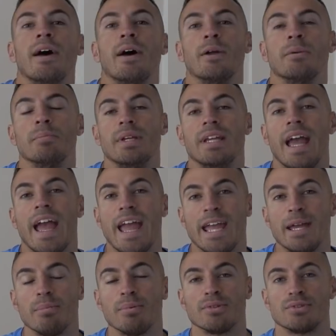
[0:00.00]
and be
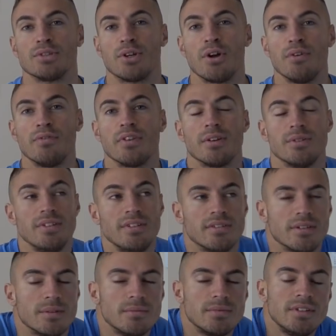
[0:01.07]
able to cover
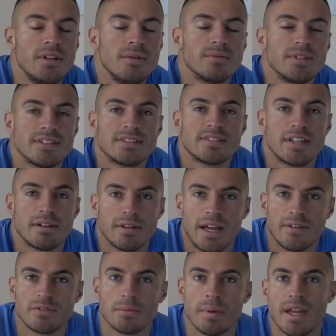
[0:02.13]
them. You don't necessarily
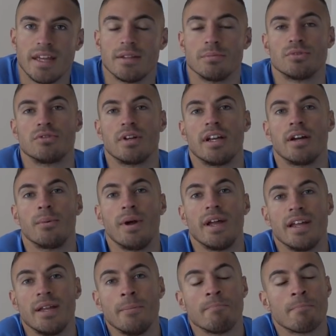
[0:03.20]
have to pay them straight
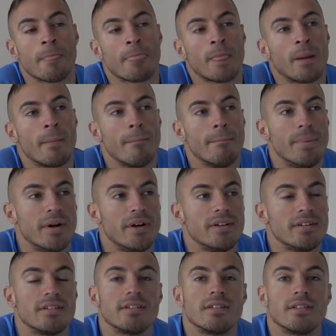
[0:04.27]
away,
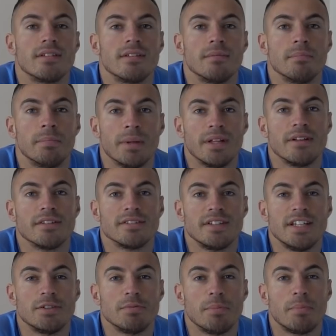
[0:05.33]
but bills
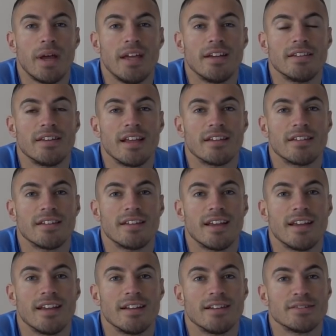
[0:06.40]
need to be paid at the end of the
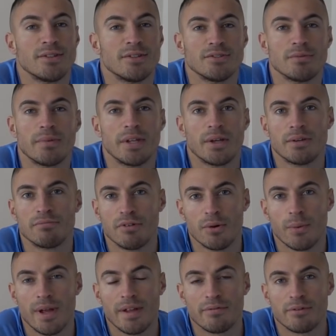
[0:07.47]
day, and it's not something you can run
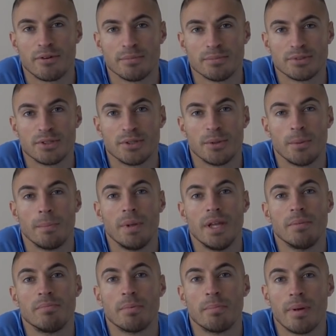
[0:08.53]
away from. So
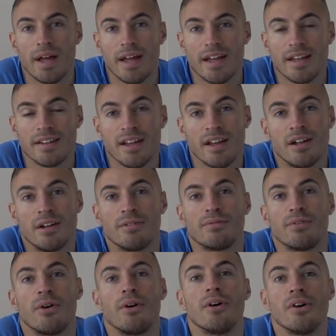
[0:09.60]
be prepared
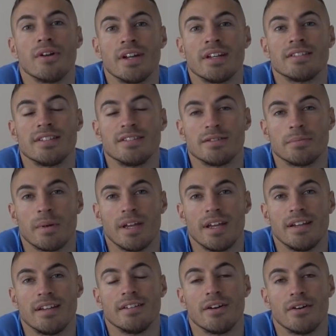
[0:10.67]
for
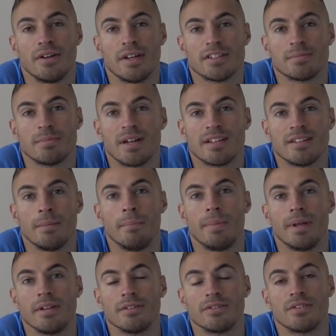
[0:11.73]
unanticipated and unexpected
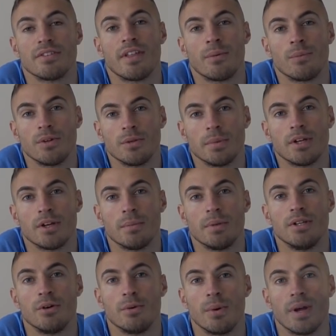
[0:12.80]
bills that will be coming
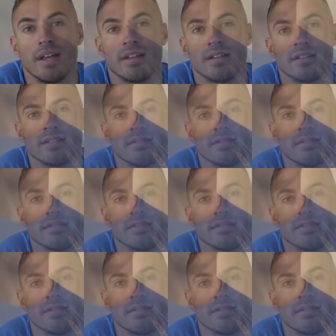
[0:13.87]
your way.